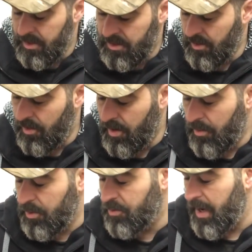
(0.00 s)
So I
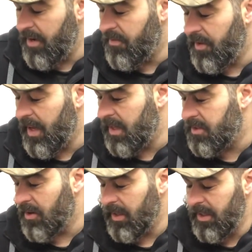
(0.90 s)
was waiting for that,
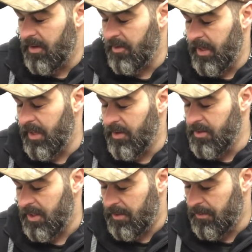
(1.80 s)
so I didn't really
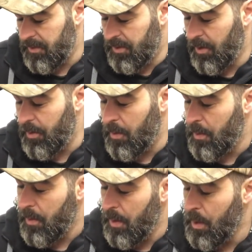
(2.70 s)
use it. So
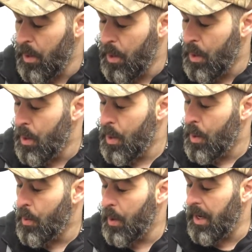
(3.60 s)

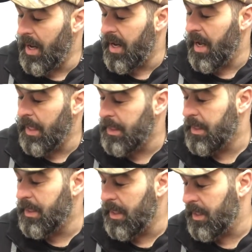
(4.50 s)
when I got
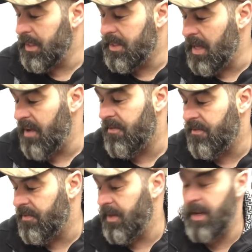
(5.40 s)
this
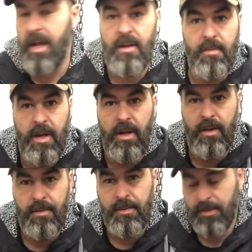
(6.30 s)
knife in AEB-L,